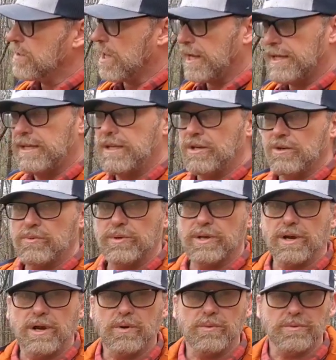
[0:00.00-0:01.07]
like, here we
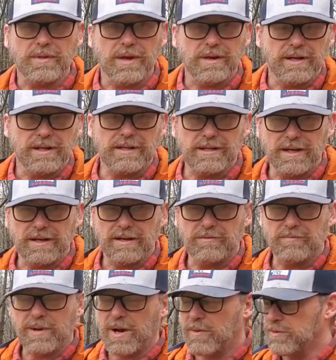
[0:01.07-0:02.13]
are without any kind
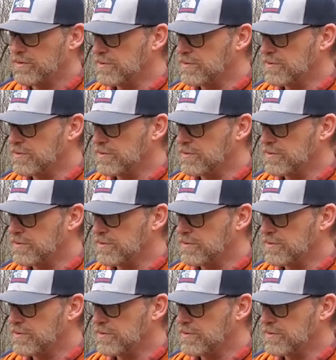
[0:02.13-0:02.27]
of power